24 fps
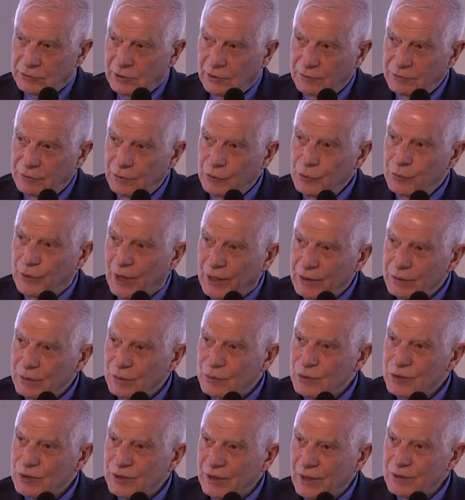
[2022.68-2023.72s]
that the
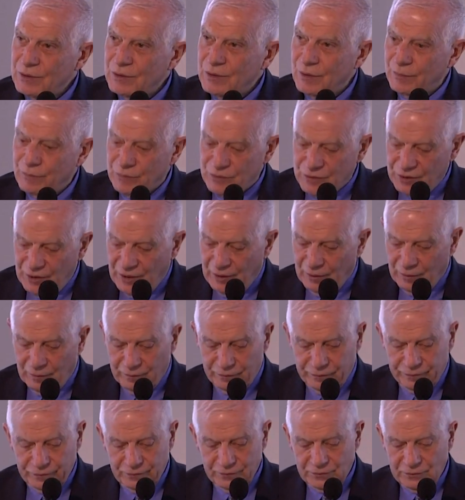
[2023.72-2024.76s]
United States
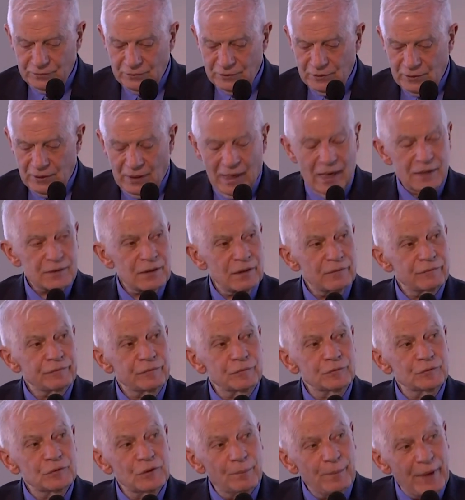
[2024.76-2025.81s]
themselves has a
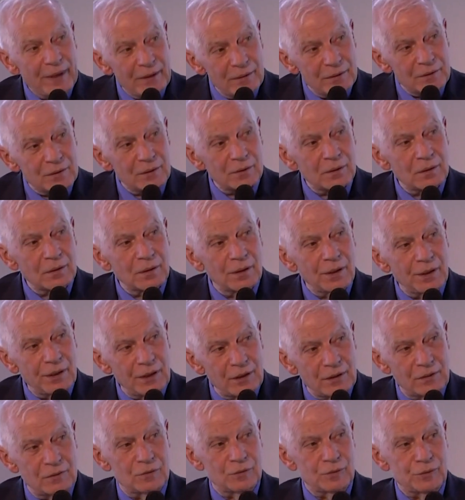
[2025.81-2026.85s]
fundamental
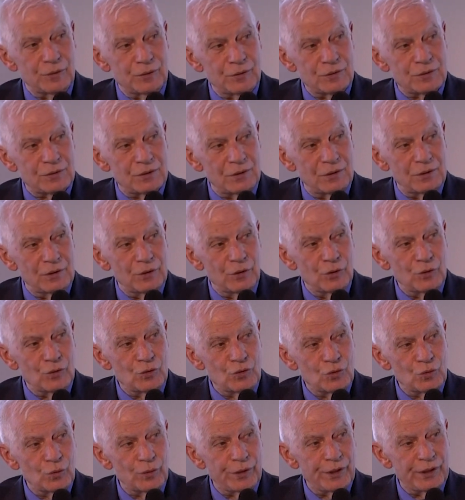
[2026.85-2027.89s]
interest in
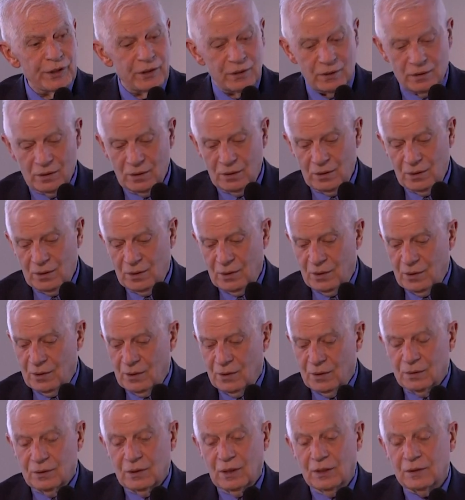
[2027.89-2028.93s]
ensuring
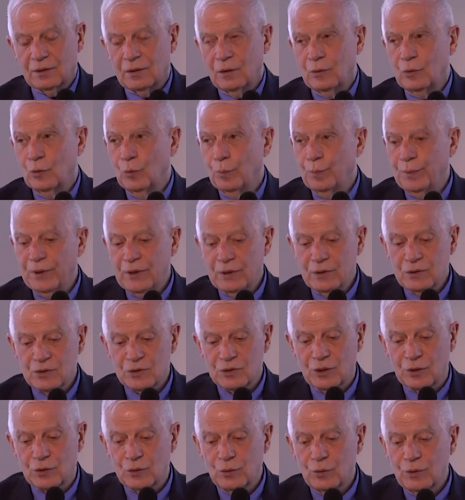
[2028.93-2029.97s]
that European
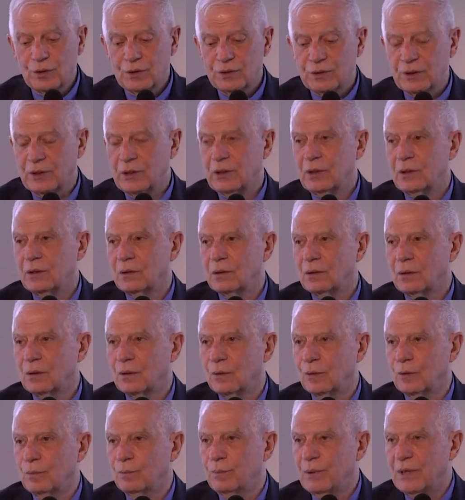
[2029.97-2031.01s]
security
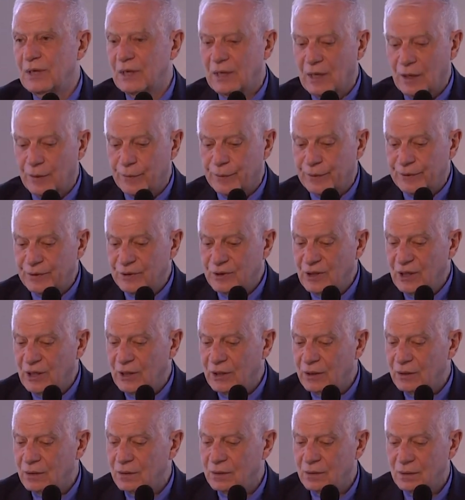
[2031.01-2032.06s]
could be
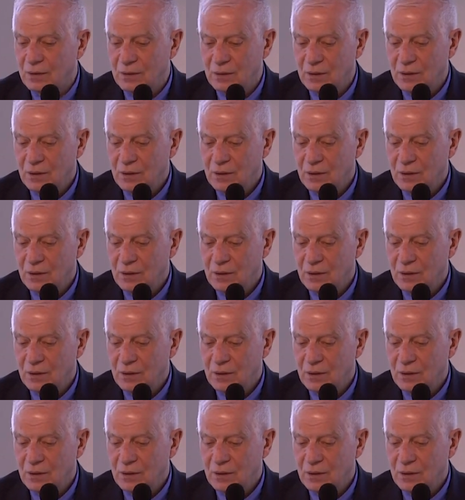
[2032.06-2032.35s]
guaranteed